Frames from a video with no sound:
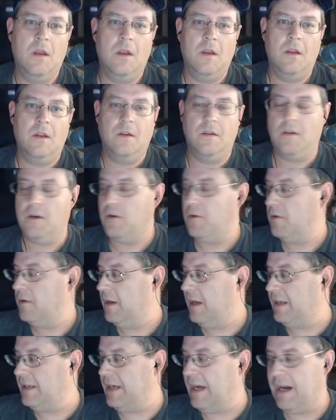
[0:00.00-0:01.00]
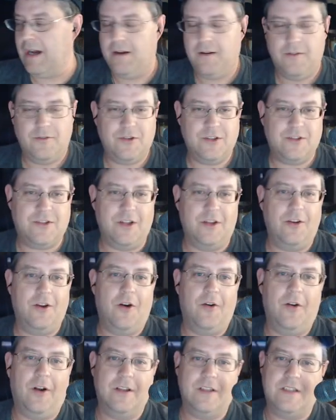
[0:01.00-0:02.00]
So, and yeah, just a
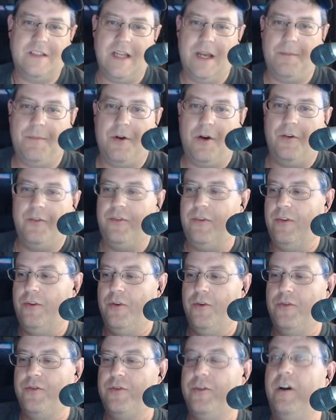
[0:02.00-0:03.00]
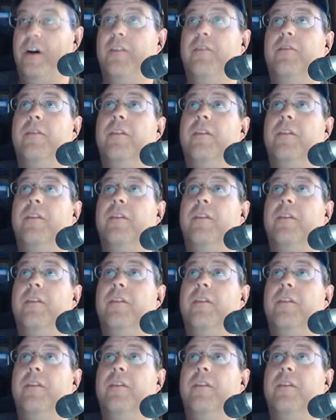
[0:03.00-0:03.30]
note on Stamkos and Kucherov.